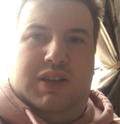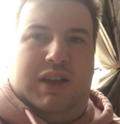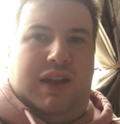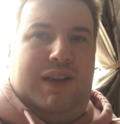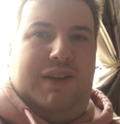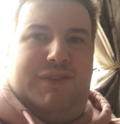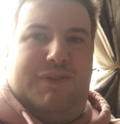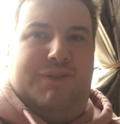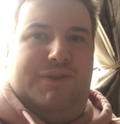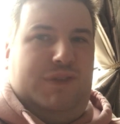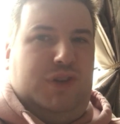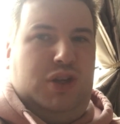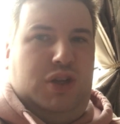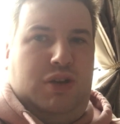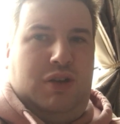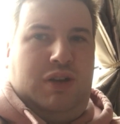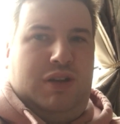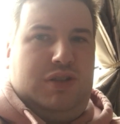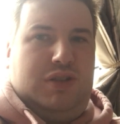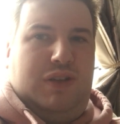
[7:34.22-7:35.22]
I
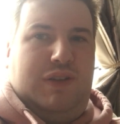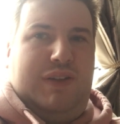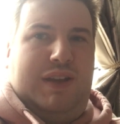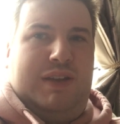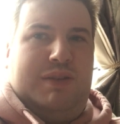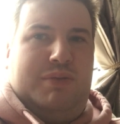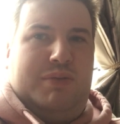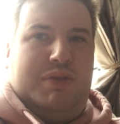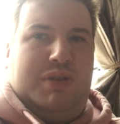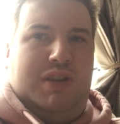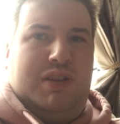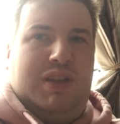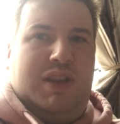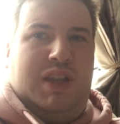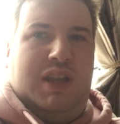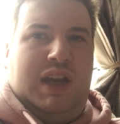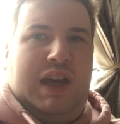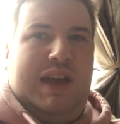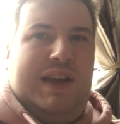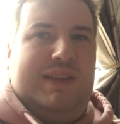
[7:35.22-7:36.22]
do actually think we're going
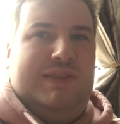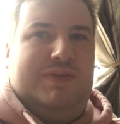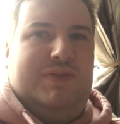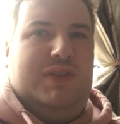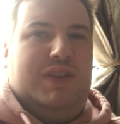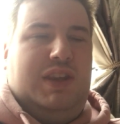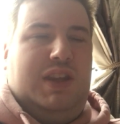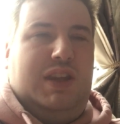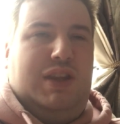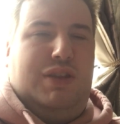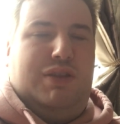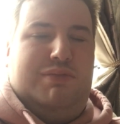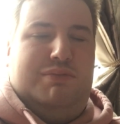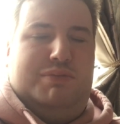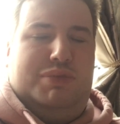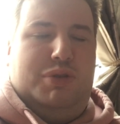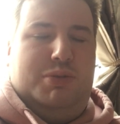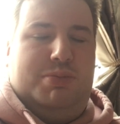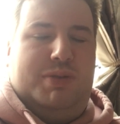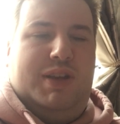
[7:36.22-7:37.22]
to get some
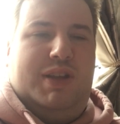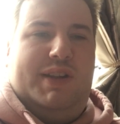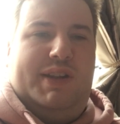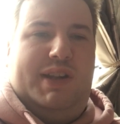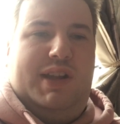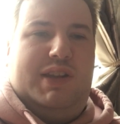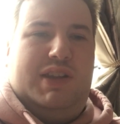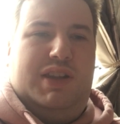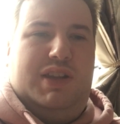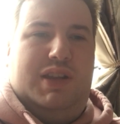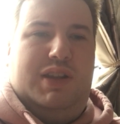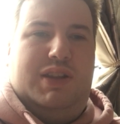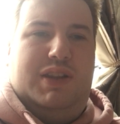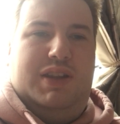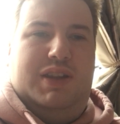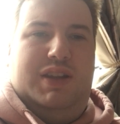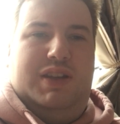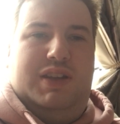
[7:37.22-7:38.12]
puppy classes.